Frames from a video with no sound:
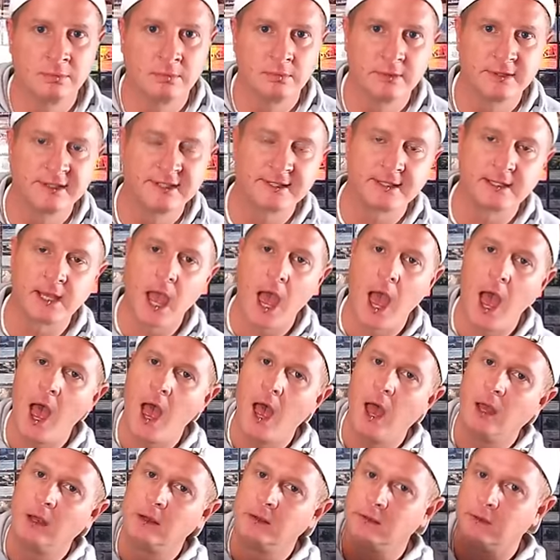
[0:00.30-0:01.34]

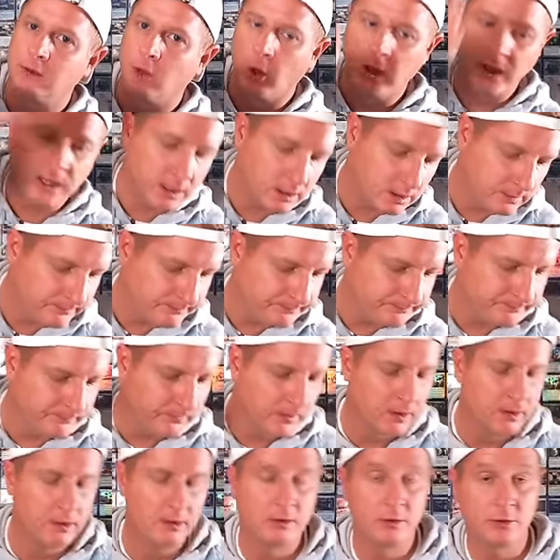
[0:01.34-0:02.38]
Sky Doink.
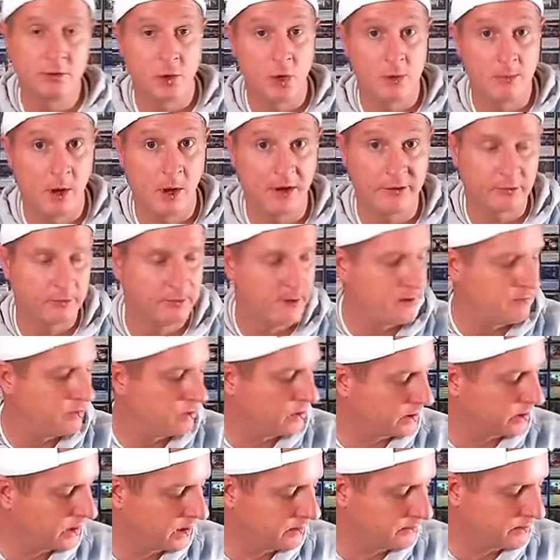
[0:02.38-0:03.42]
Joey Moss with Bad Boy
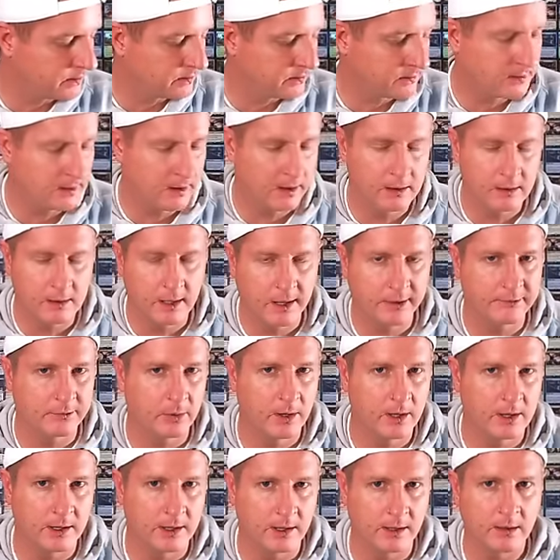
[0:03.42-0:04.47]
Gaming. Are you guys
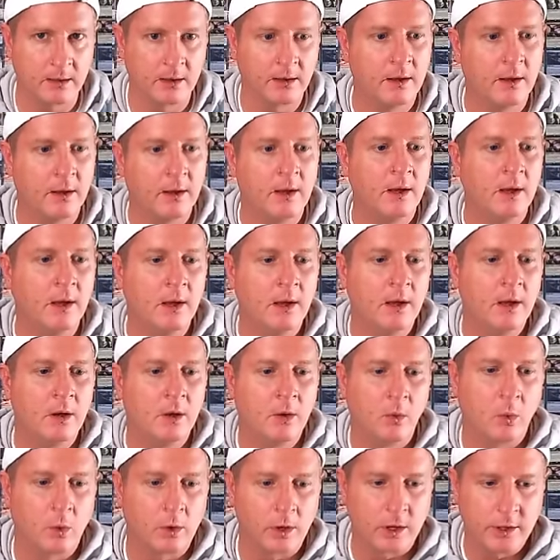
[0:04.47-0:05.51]
ready?
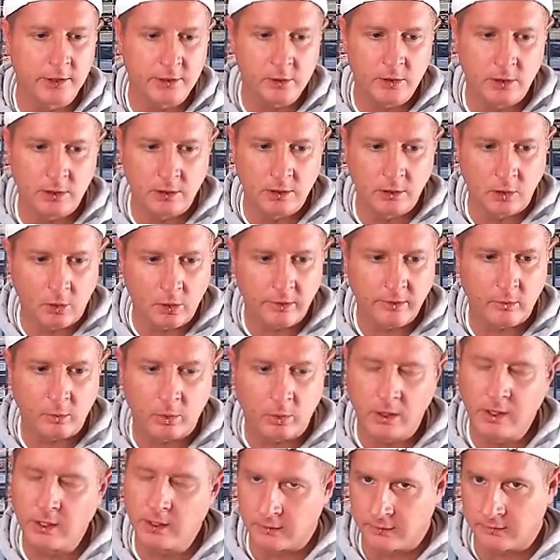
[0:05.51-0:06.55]
We're going to do a Lord of the
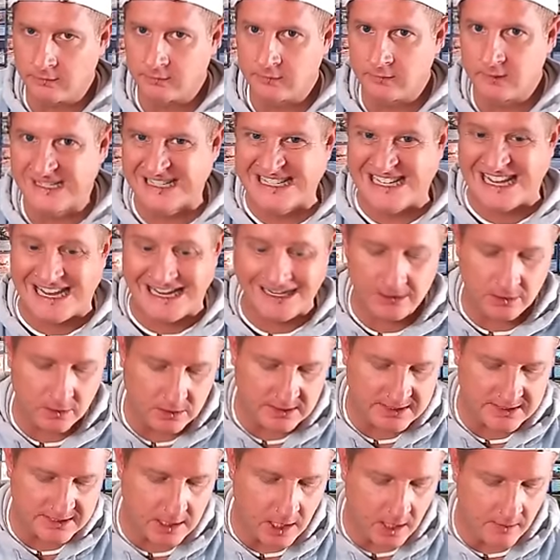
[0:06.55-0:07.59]
Rings,
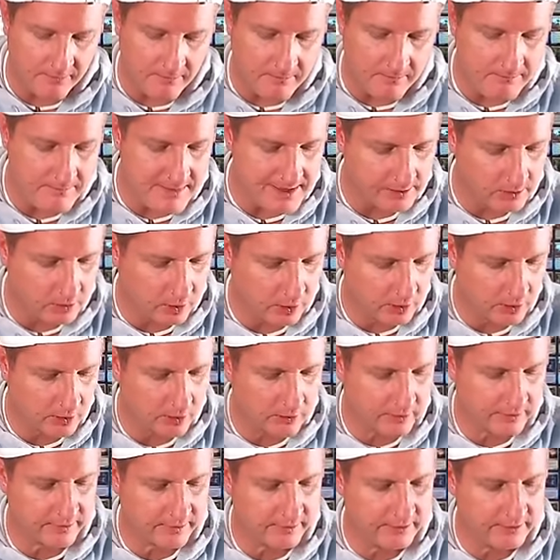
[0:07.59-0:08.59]
Tales of Middle Earth.